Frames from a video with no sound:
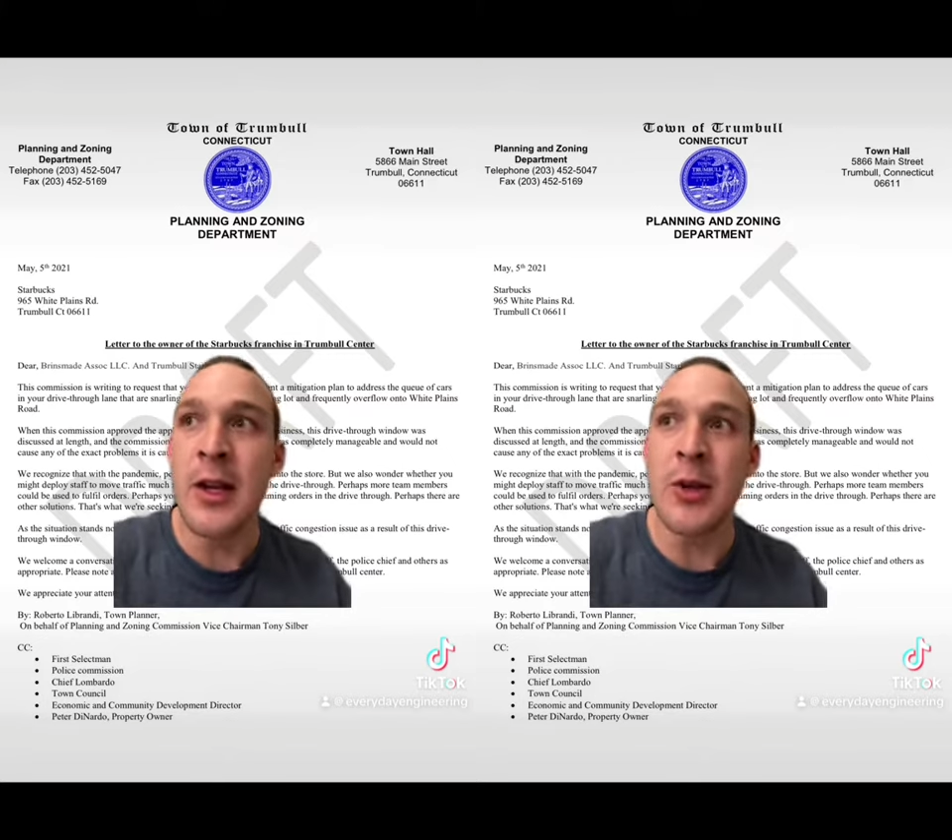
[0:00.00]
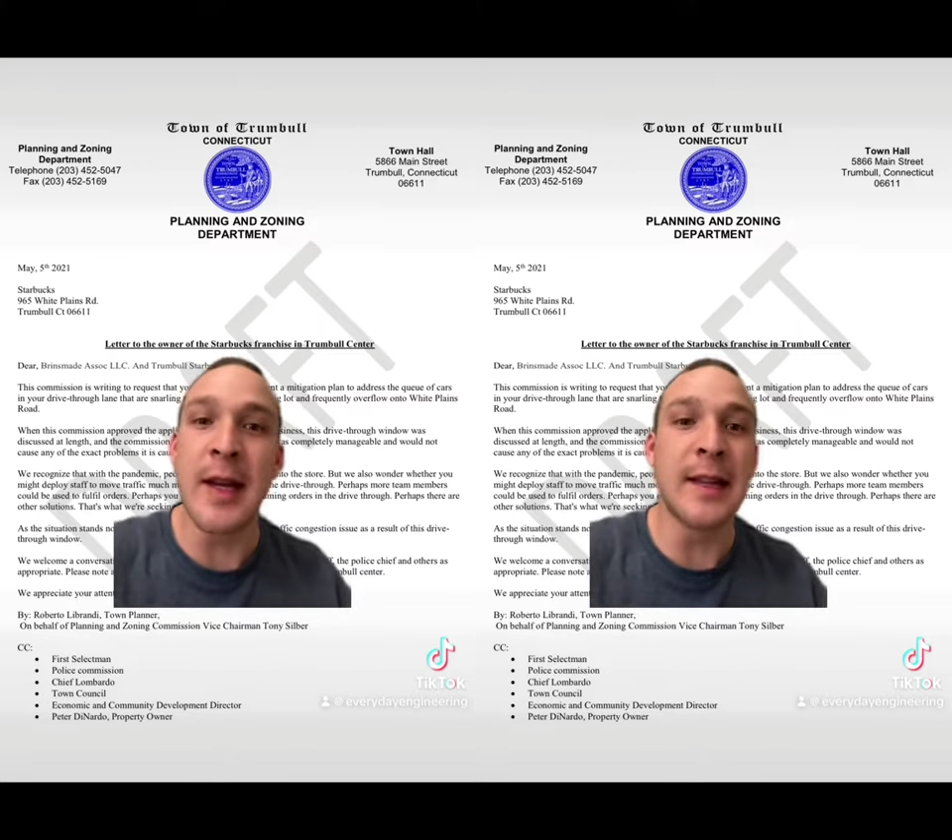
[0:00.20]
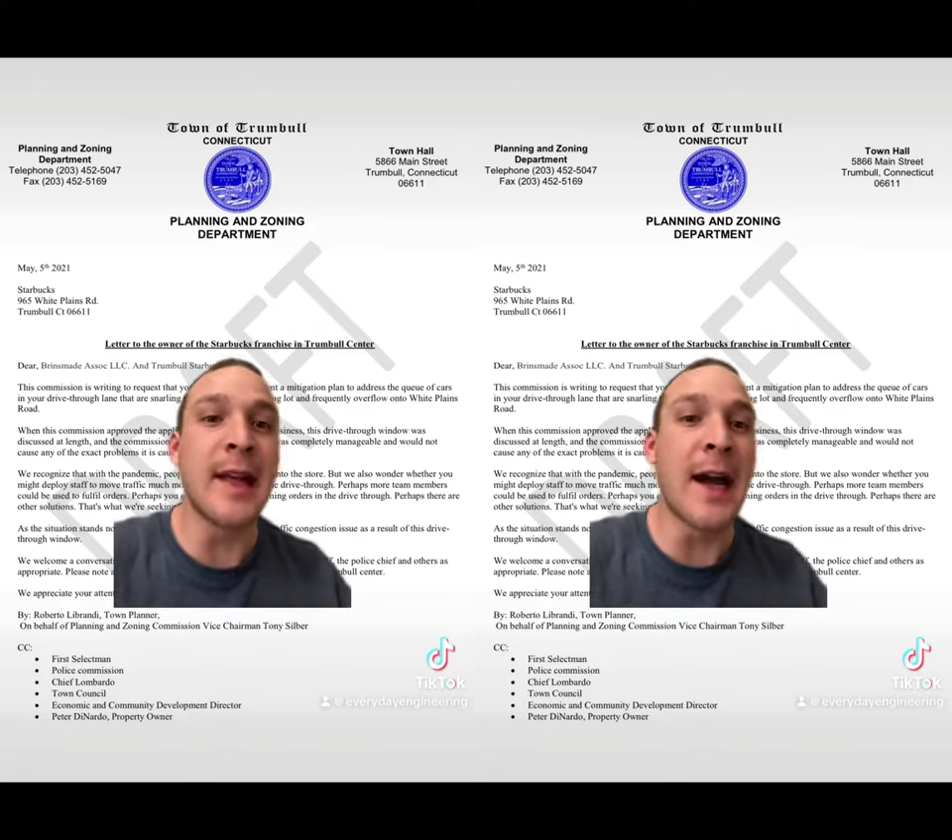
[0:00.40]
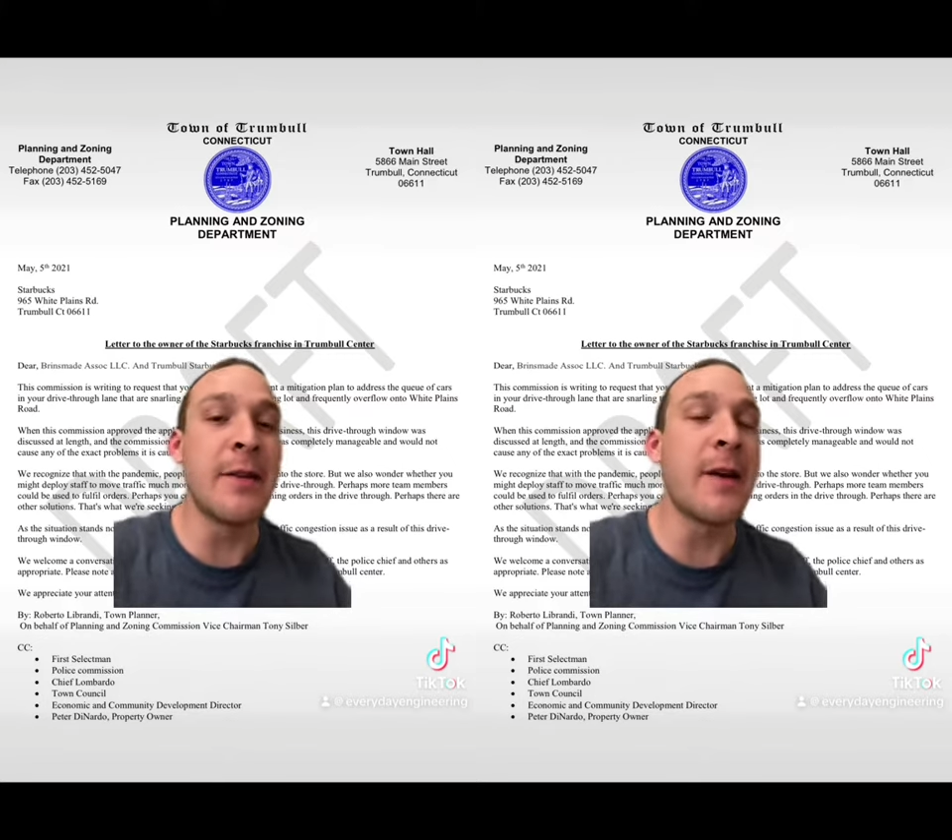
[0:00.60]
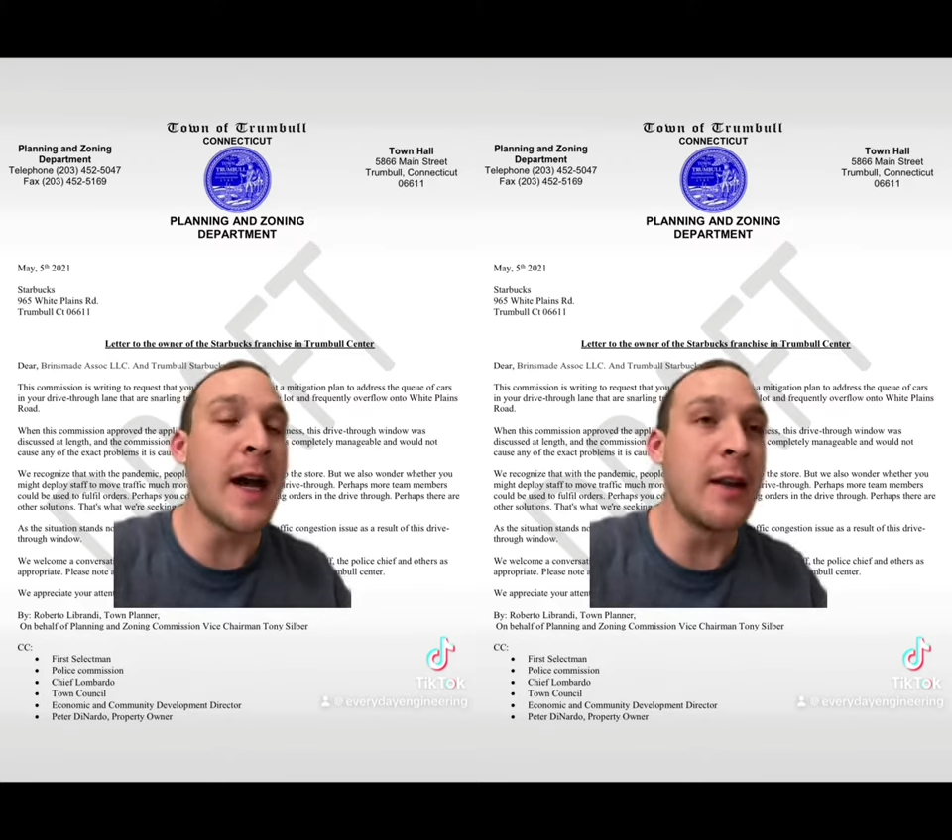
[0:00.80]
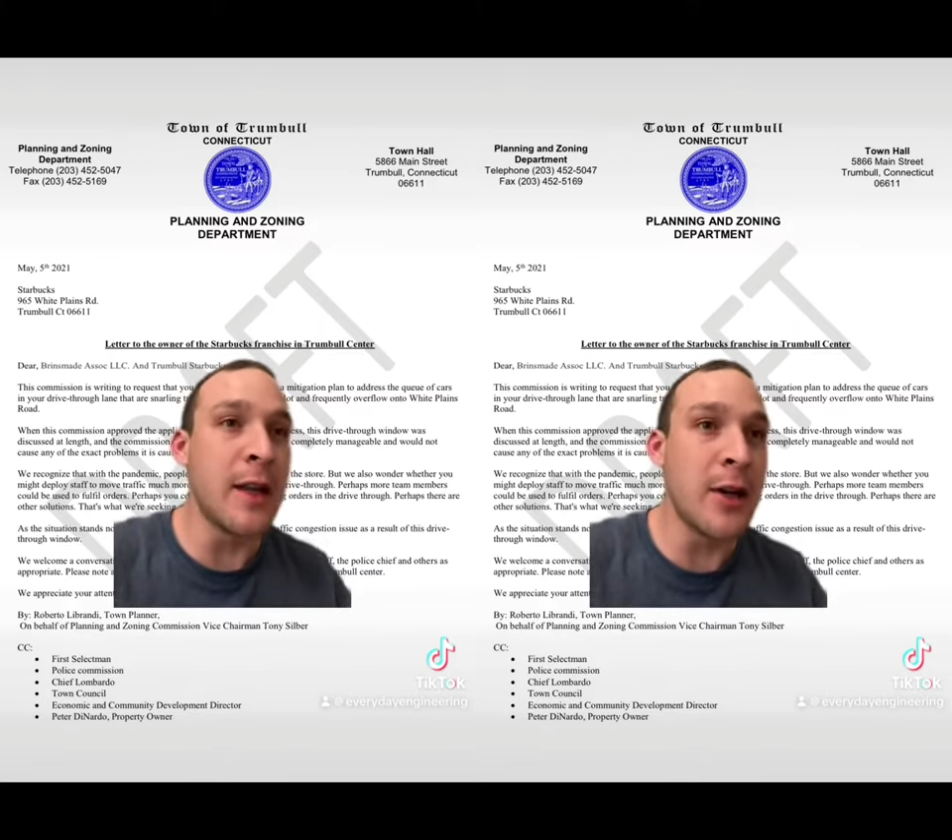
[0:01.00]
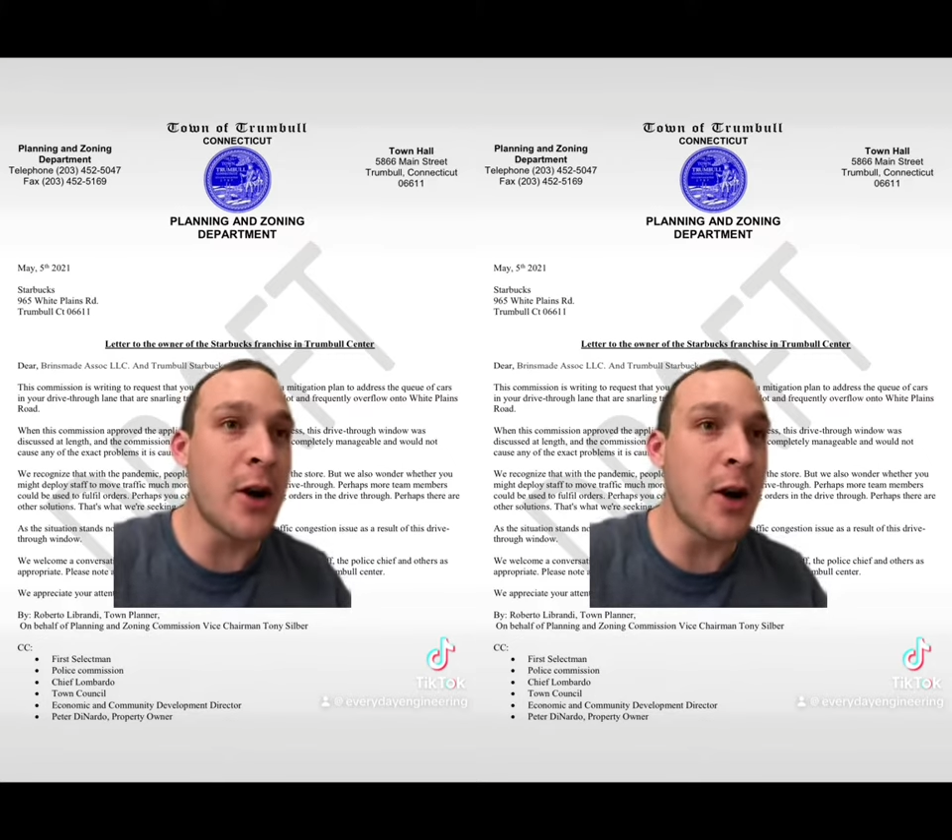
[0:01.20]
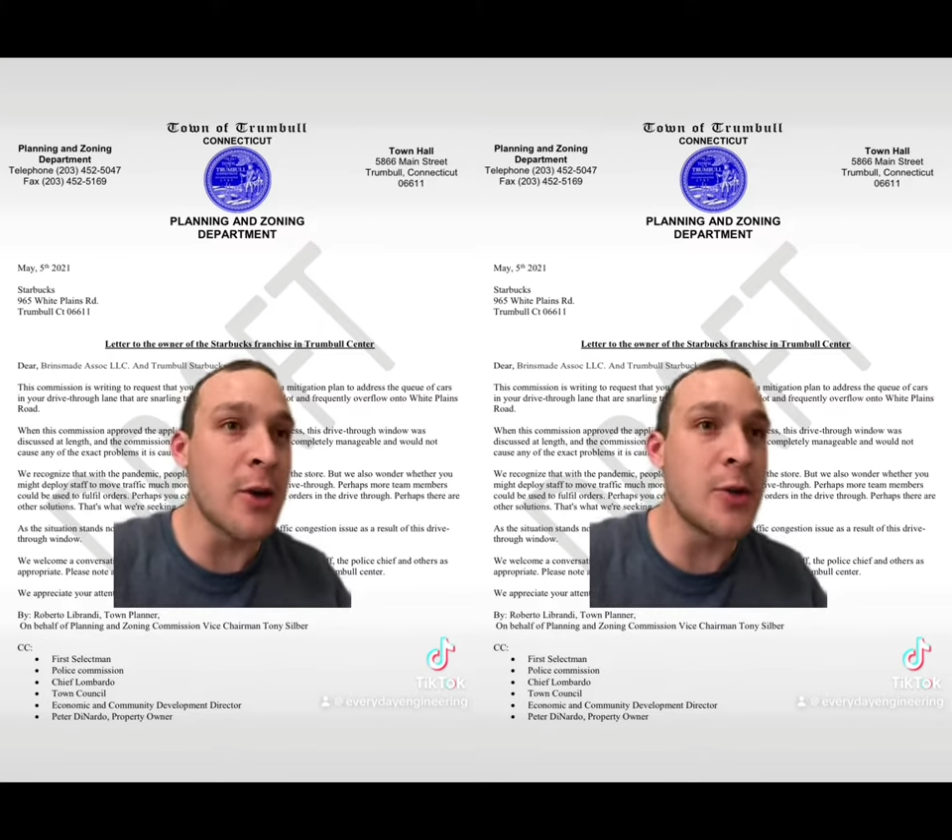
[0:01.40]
You get a line of idling cars,